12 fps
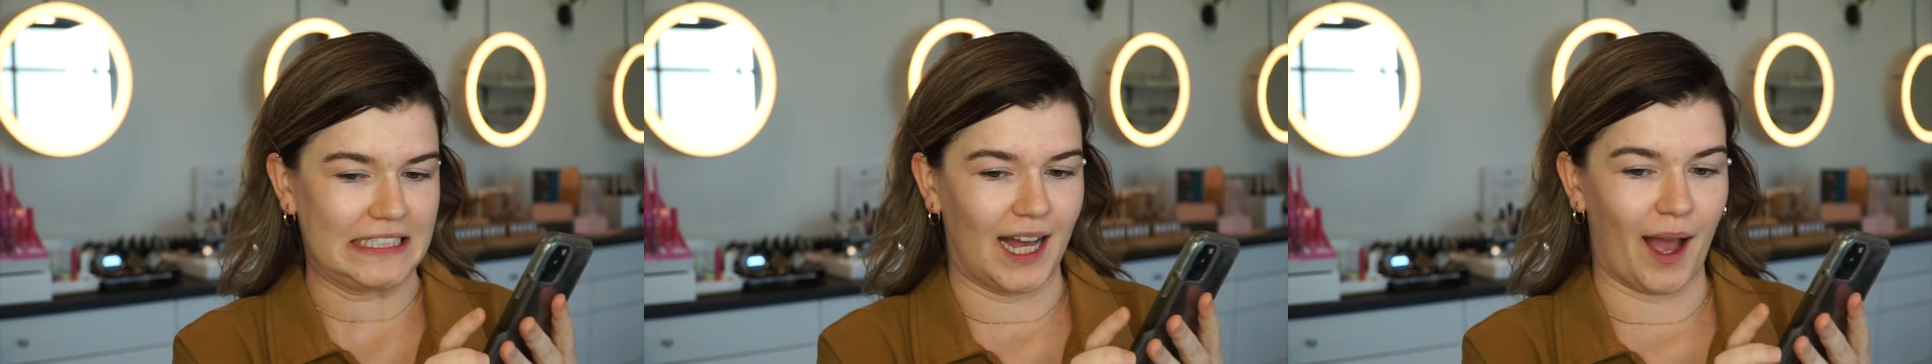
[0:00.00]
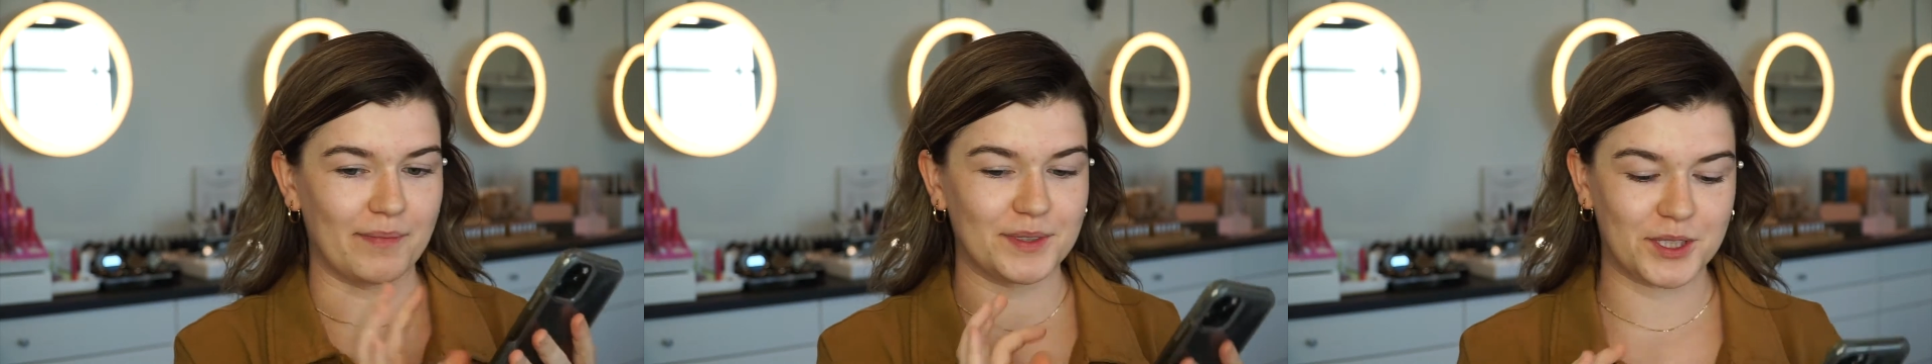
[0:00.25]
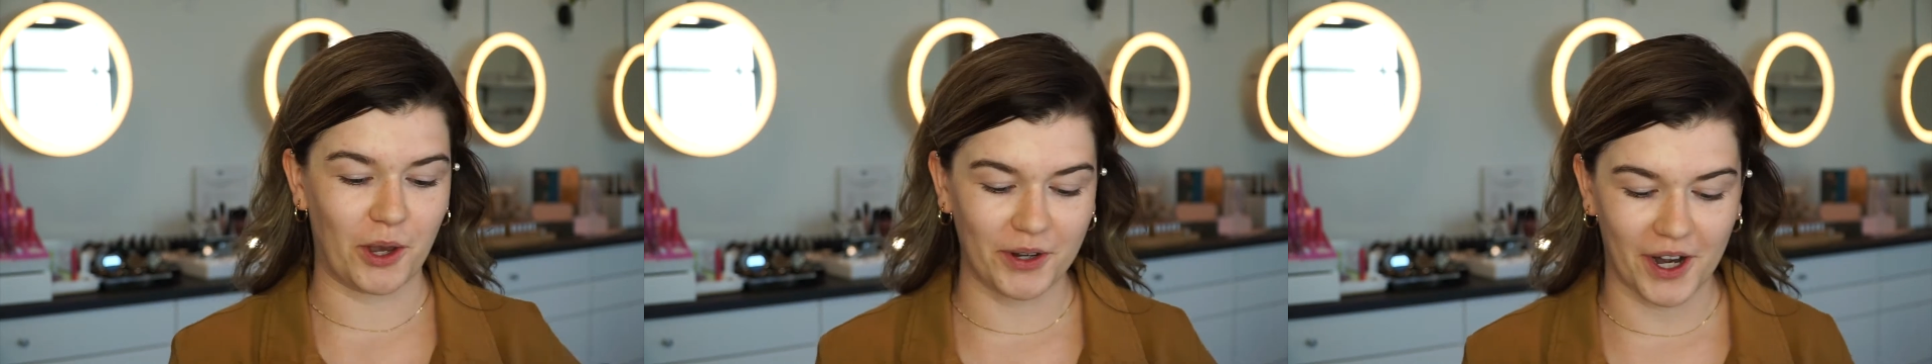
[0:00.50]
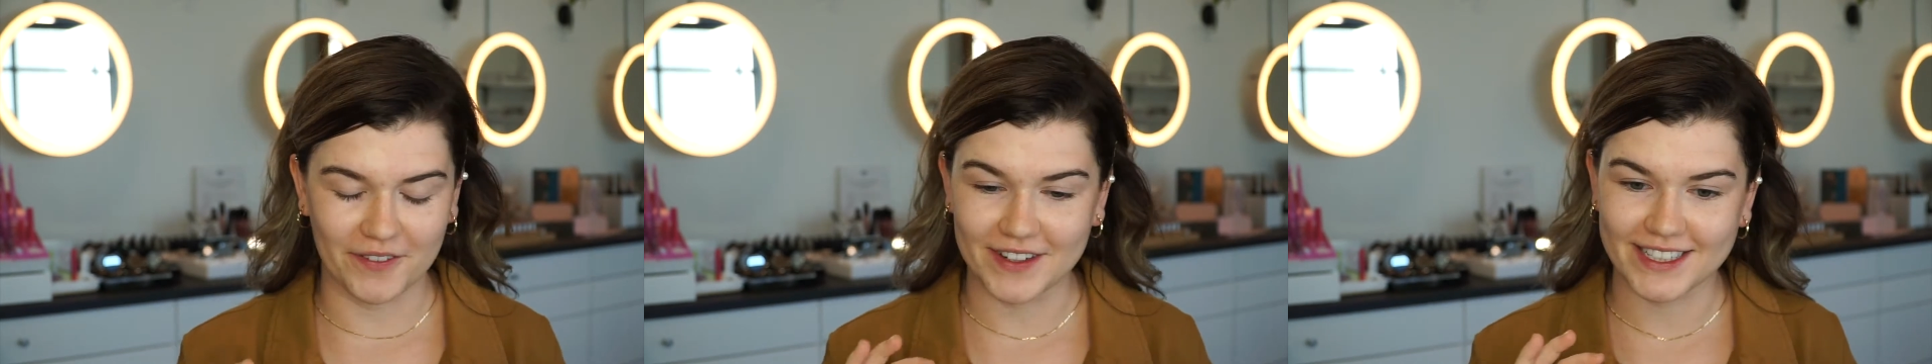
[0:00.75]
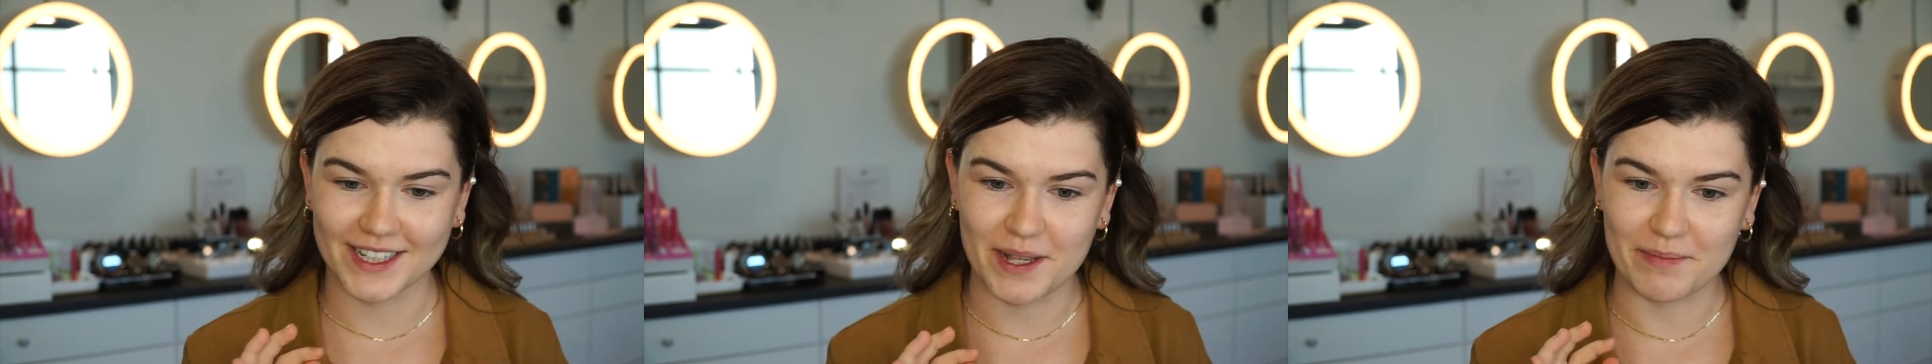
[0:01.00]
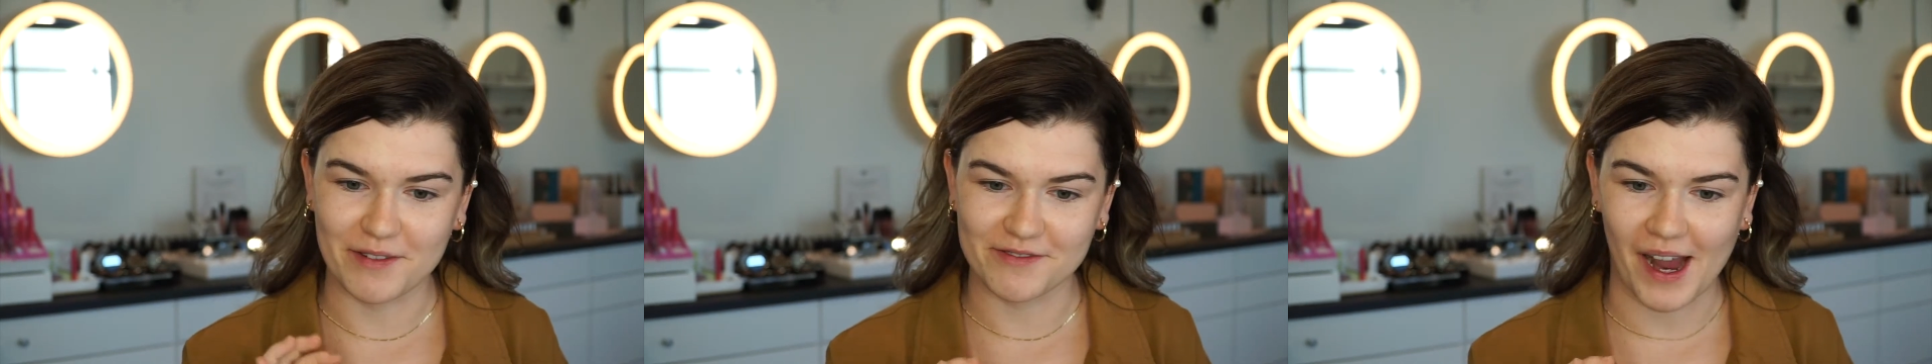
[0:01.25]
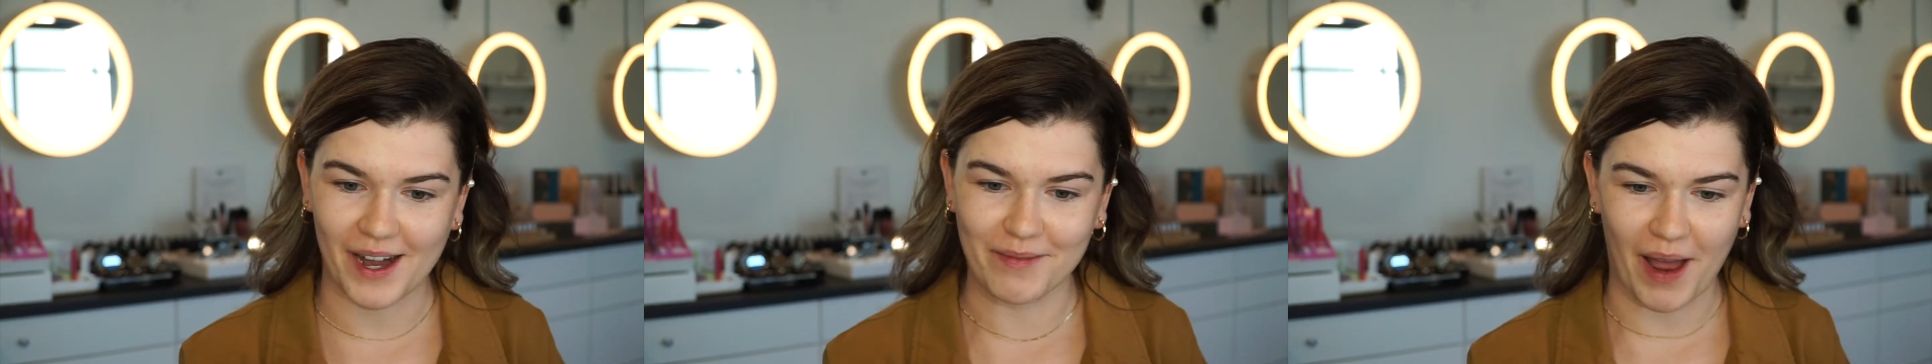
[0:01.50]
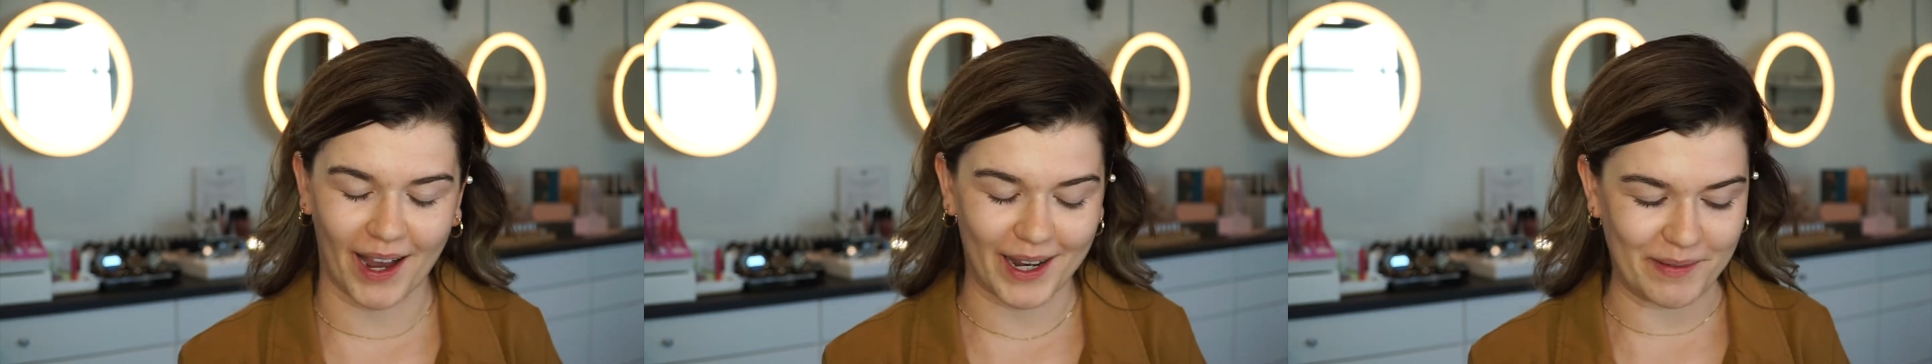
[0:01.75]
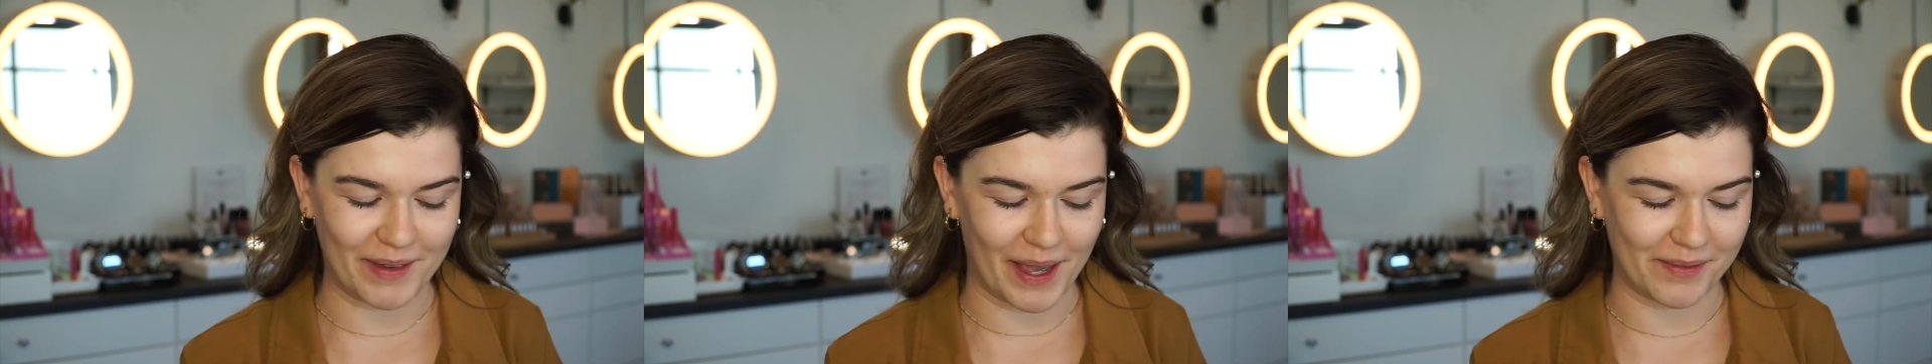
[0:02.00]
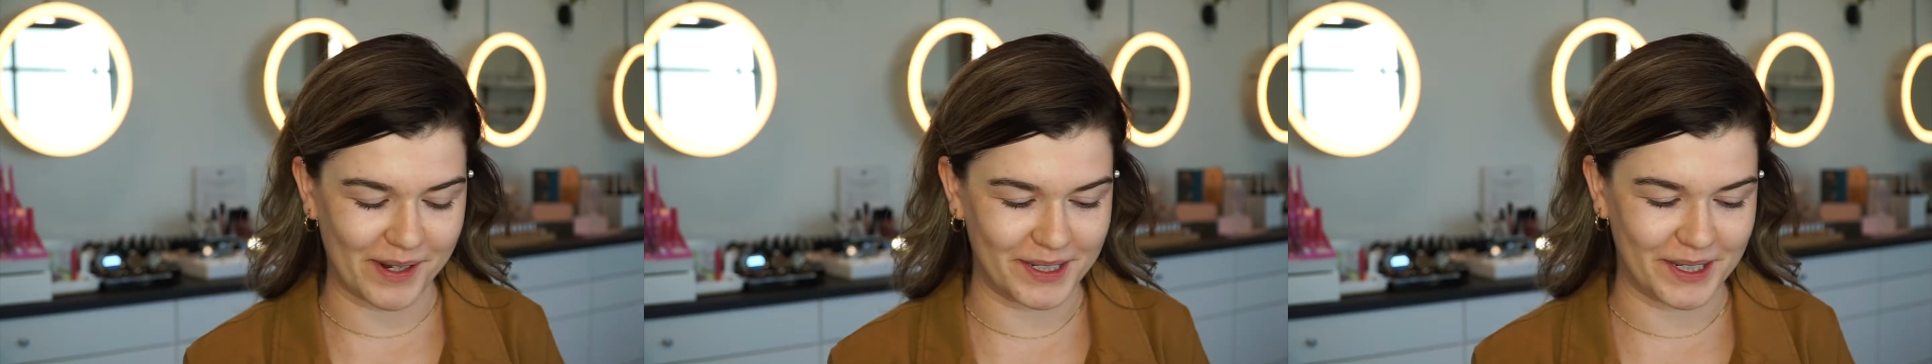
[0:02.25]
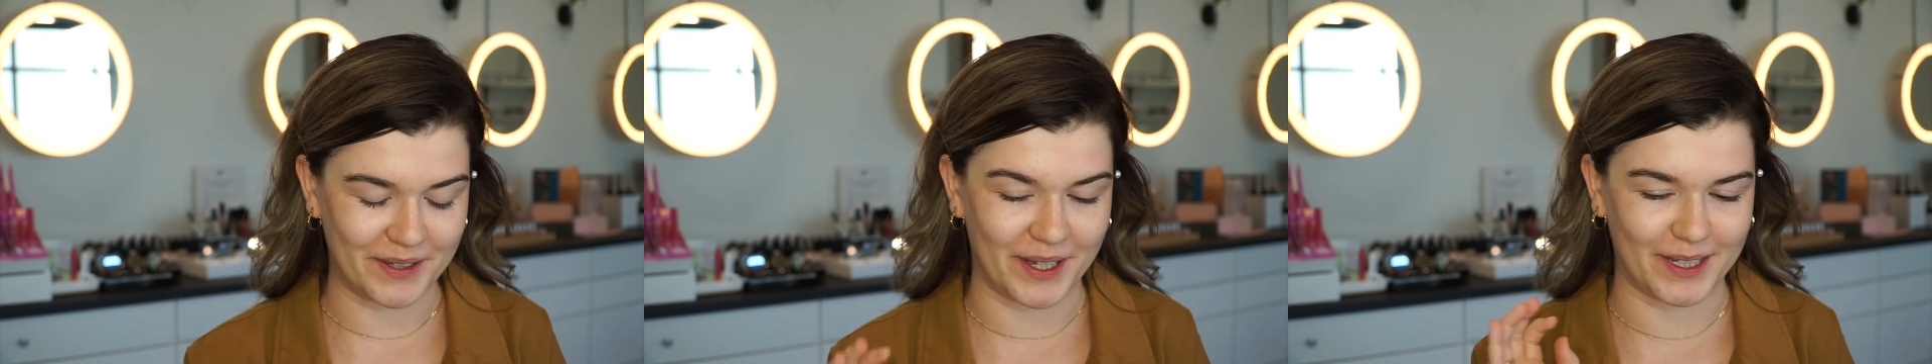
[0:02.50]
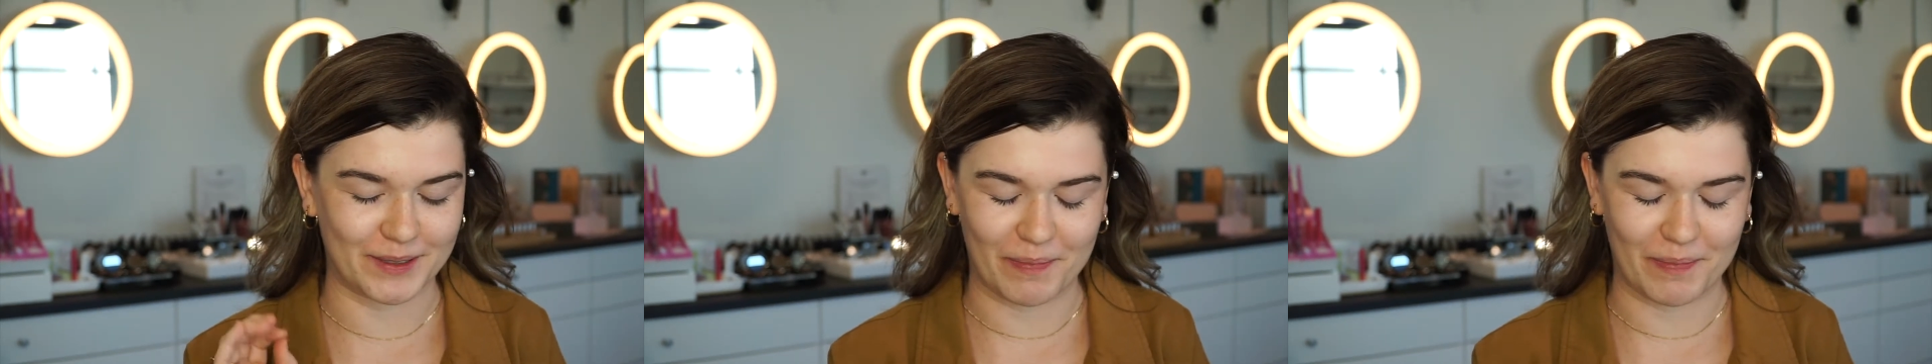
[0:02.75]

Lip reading: I'm so nervous because I'm afraid I'm not going to be able to do this,